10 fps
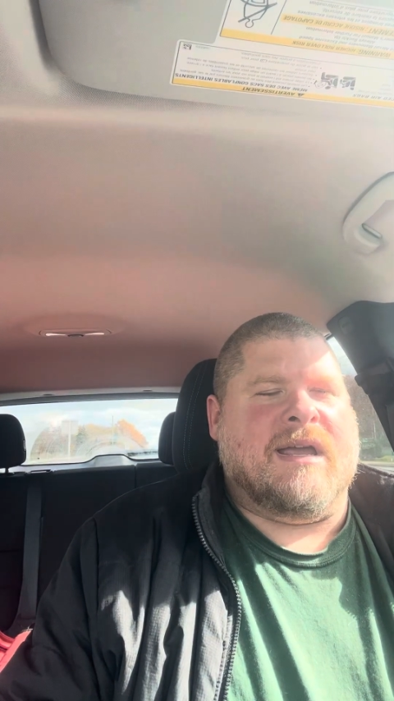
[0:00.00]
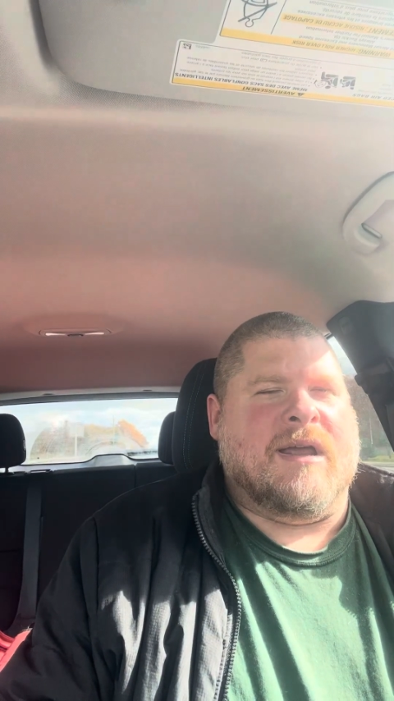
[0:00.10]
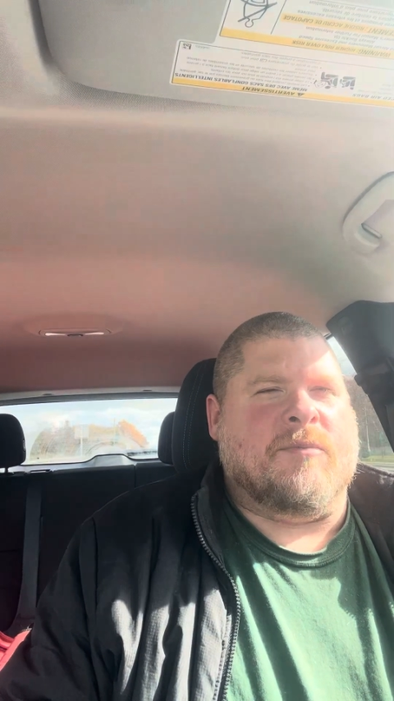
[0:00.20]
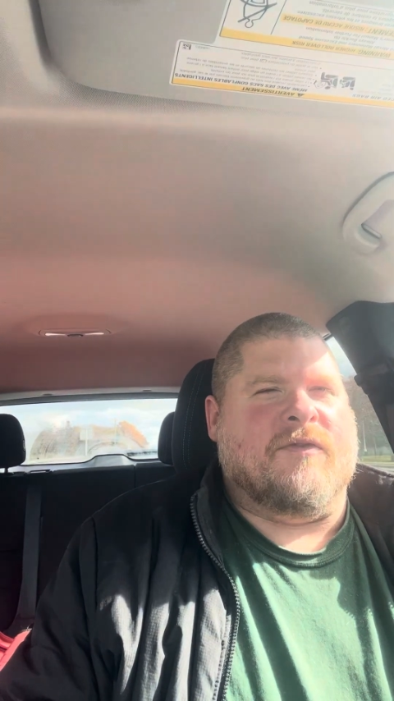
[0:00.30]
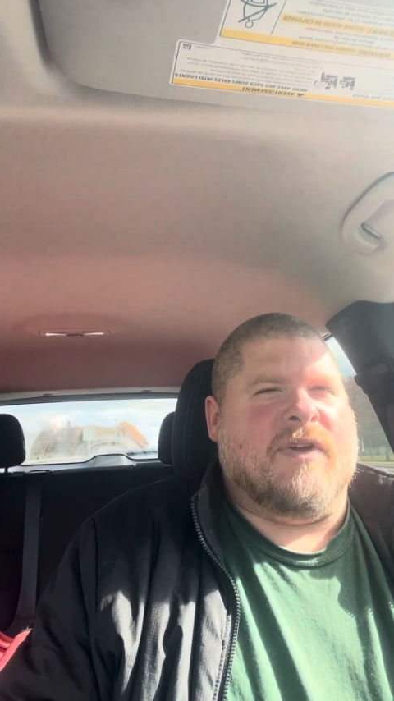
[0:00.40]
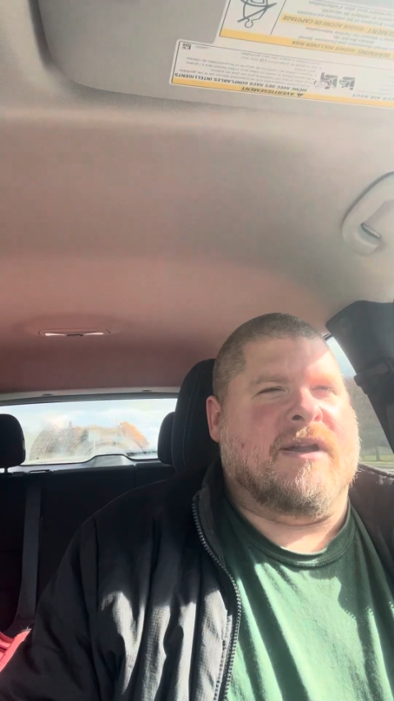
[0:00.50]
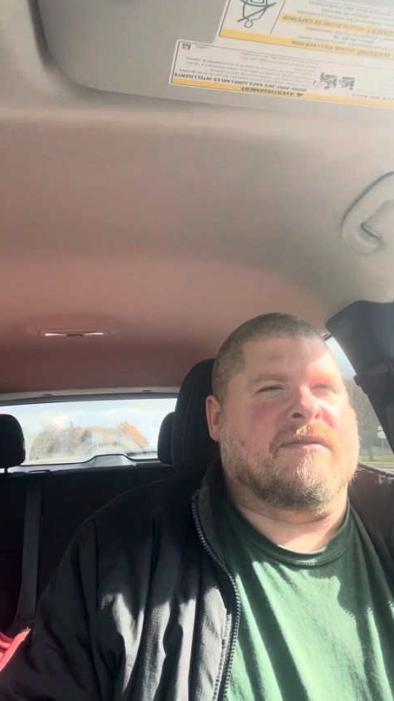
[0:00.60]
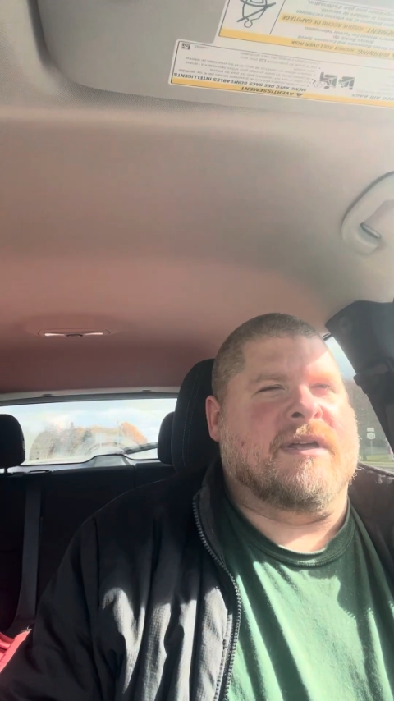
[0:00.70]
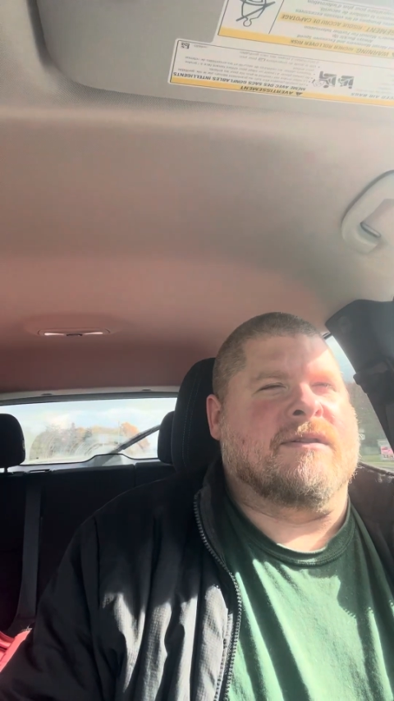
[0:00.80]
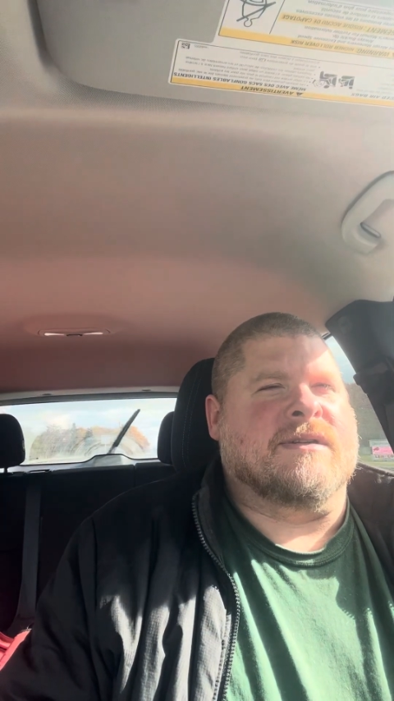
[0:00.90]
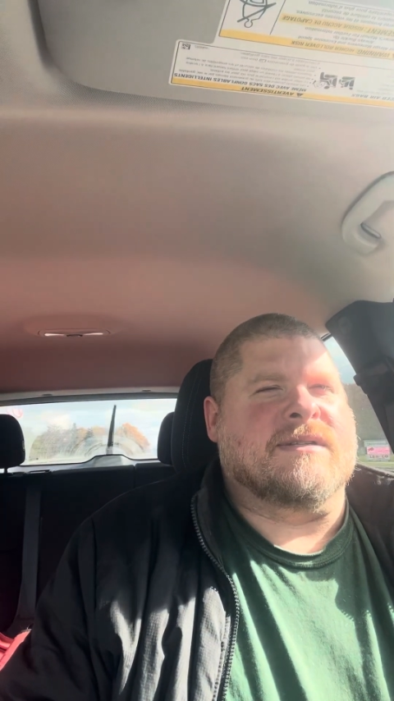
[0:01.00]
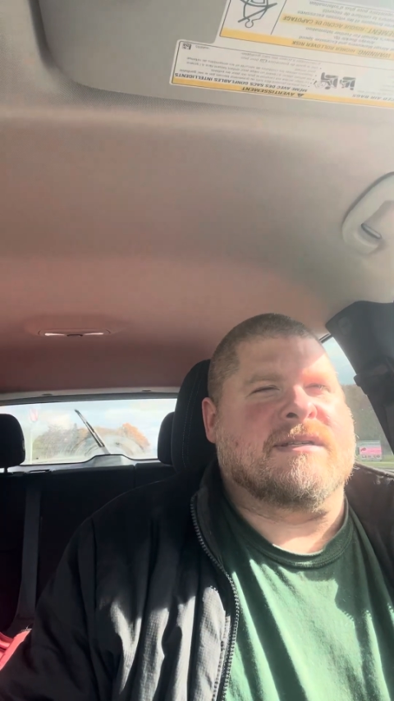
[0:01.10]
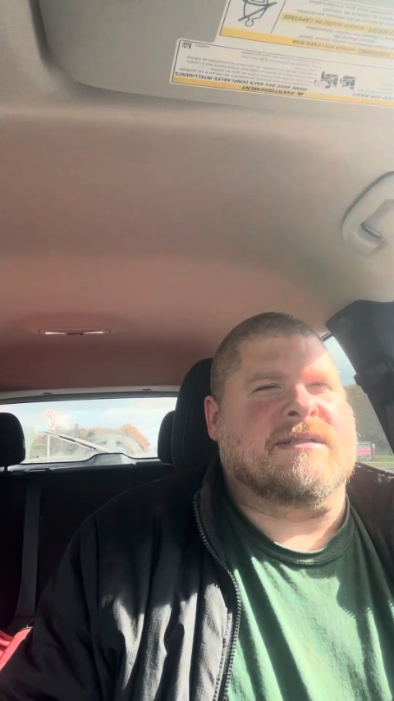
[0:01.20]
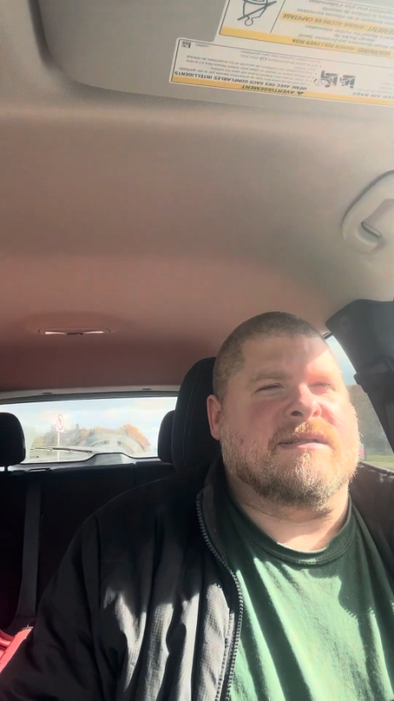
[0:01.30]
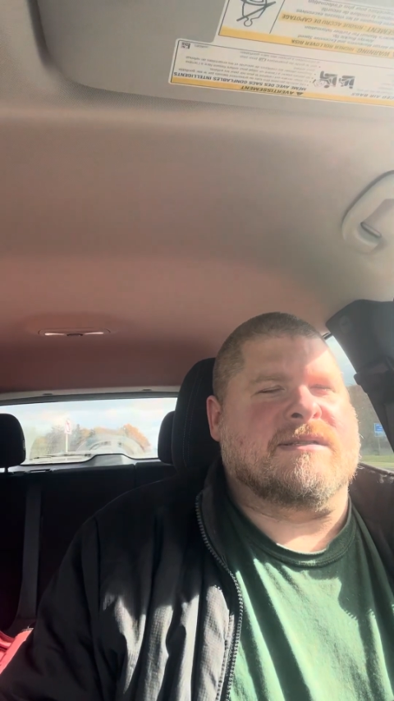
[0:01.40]
I can provide legal
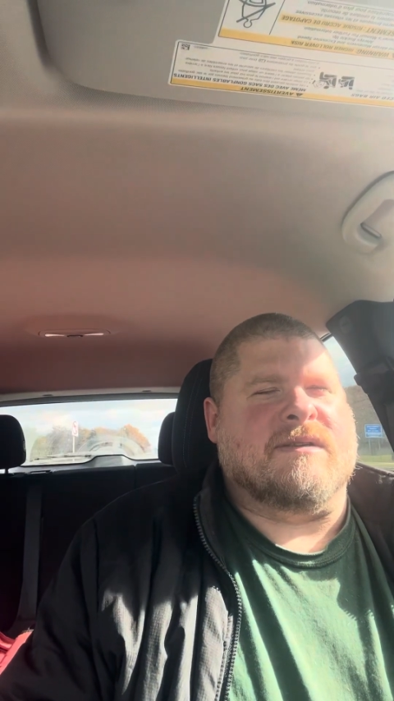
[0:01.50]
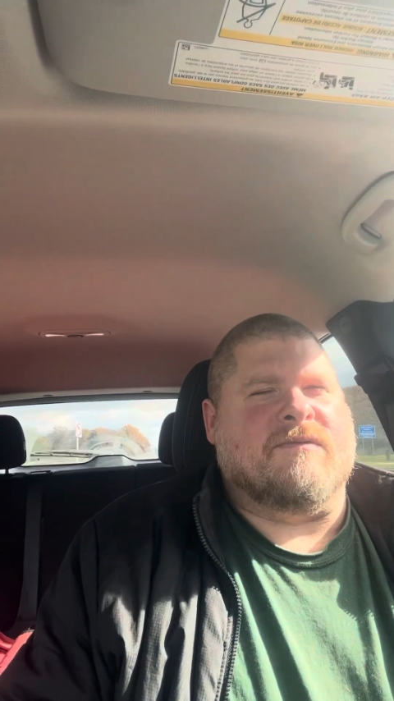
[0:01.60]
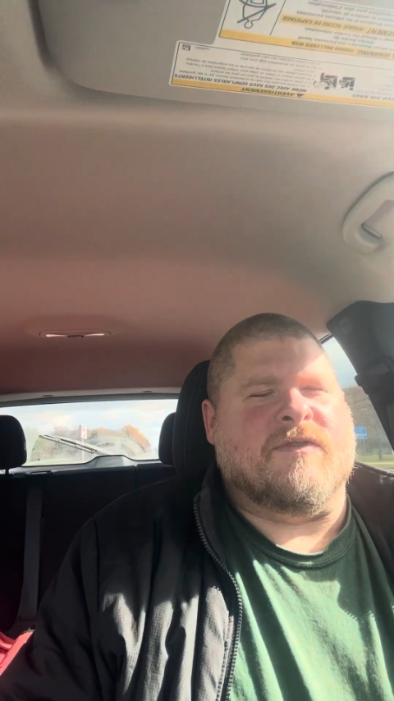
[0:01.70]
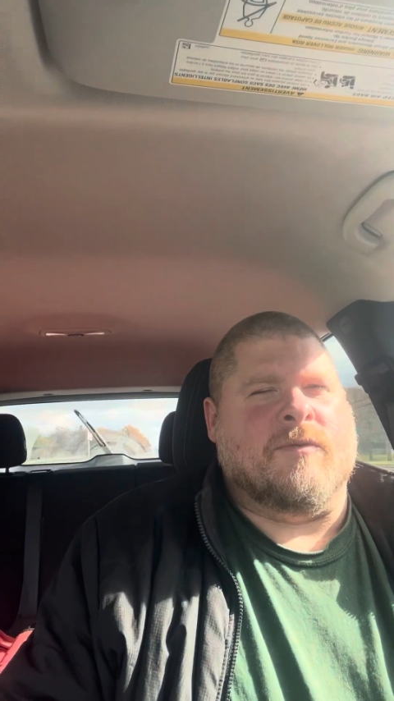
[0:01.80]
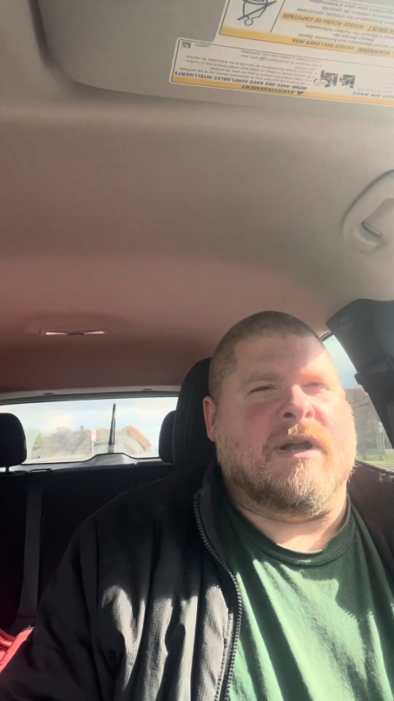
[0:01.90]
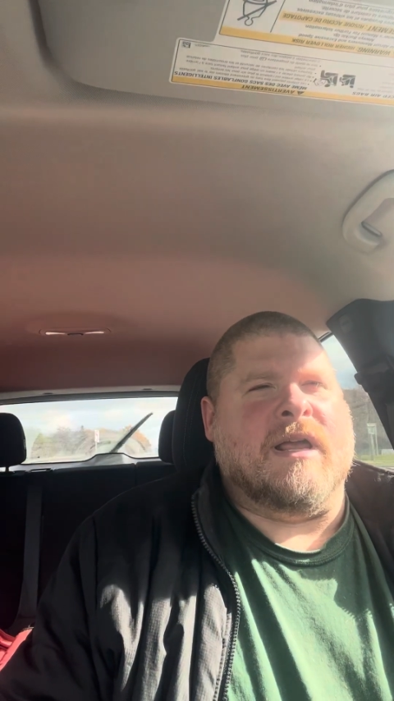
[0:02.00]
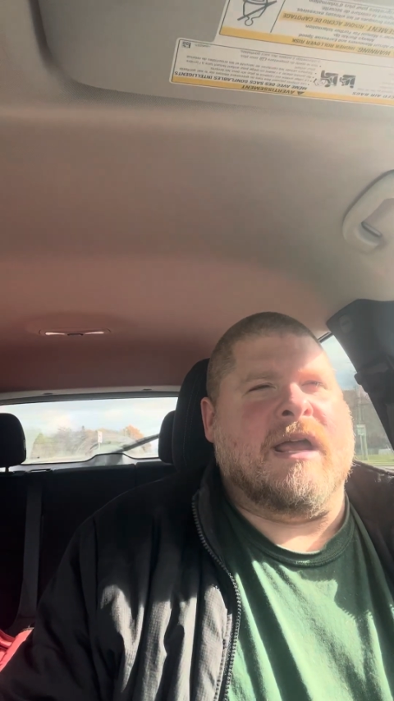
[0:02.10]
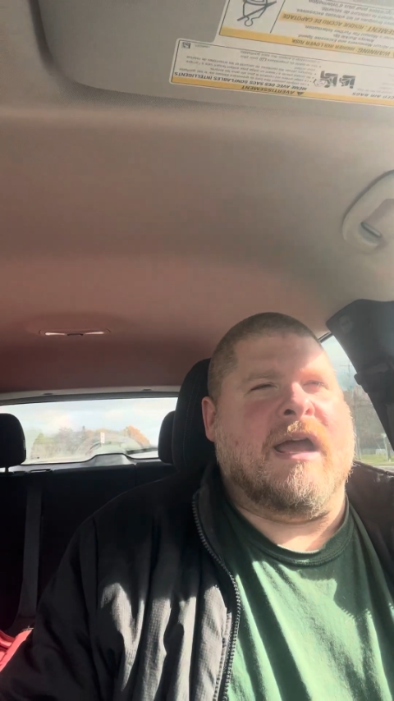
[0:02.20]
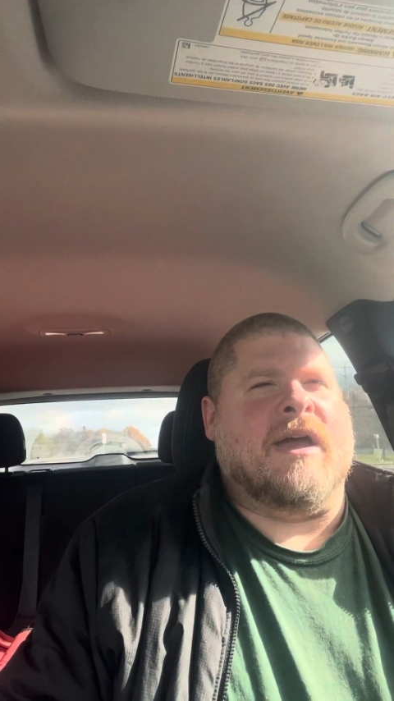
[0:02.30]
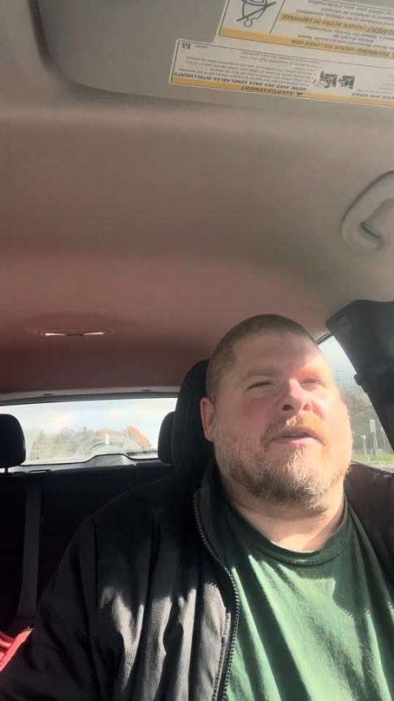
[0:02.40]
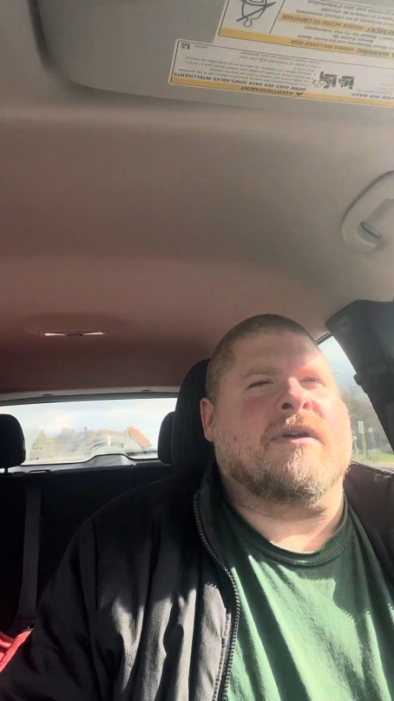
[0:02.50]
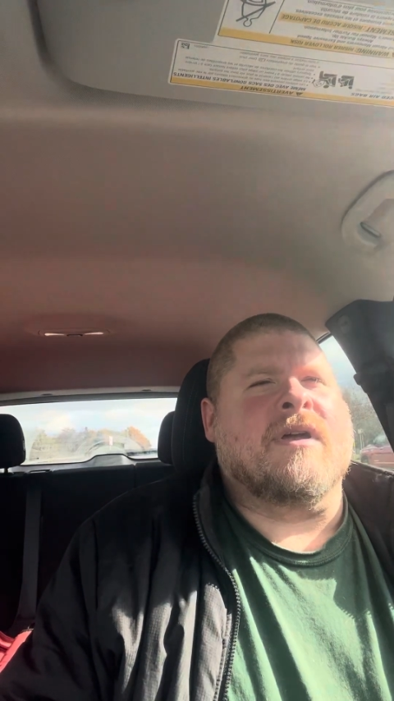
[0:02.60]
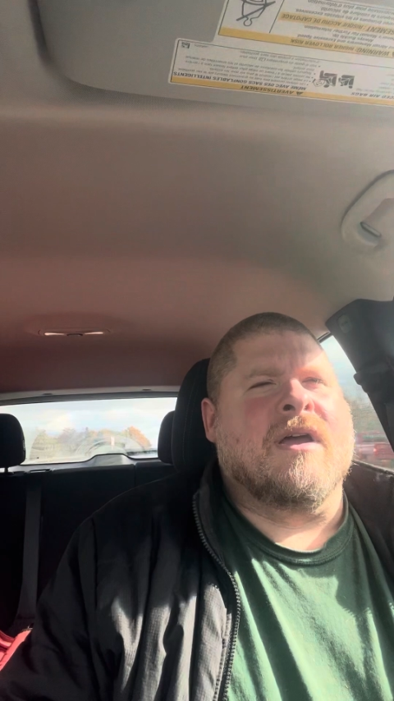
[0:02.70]
assistance from what I gather,